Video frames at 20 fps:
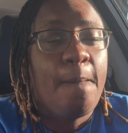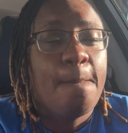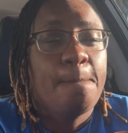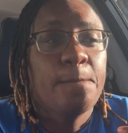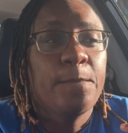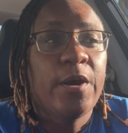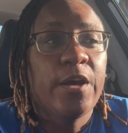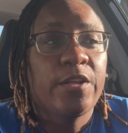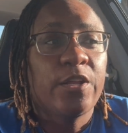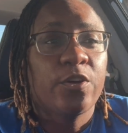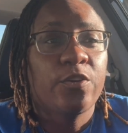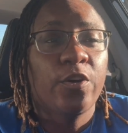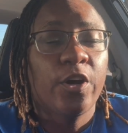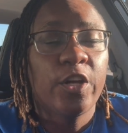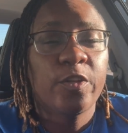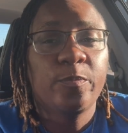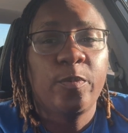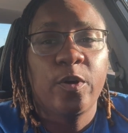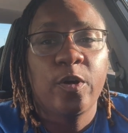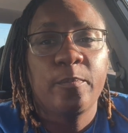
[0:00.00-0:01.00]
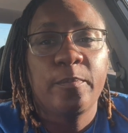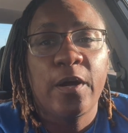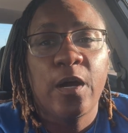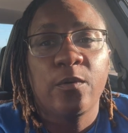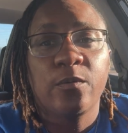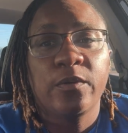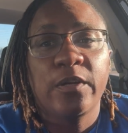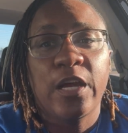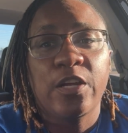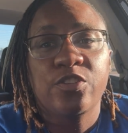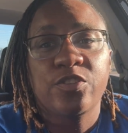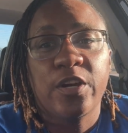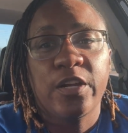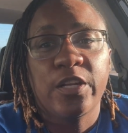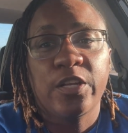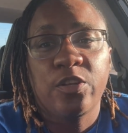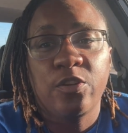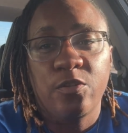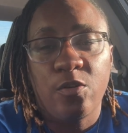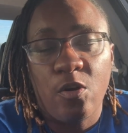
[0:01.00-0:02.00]
But the crazy part about when I try to
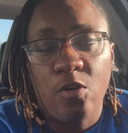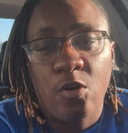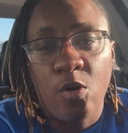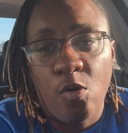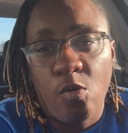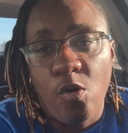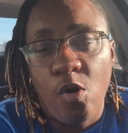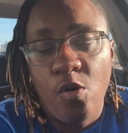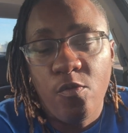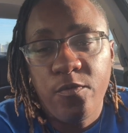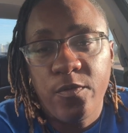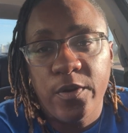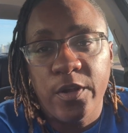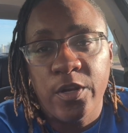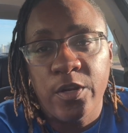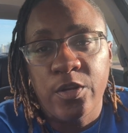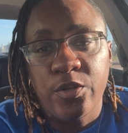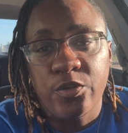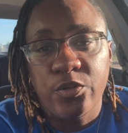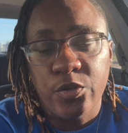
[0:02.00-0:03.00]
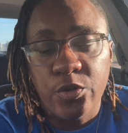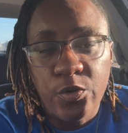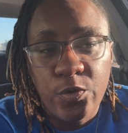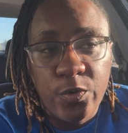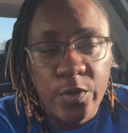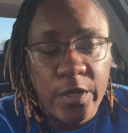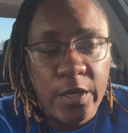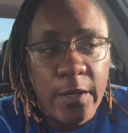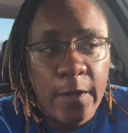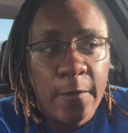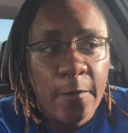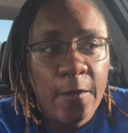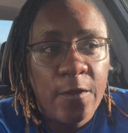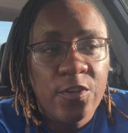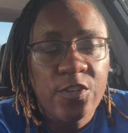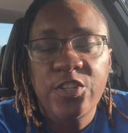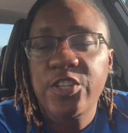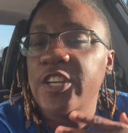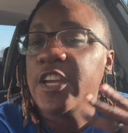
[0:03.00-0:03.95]
go over there and do it, she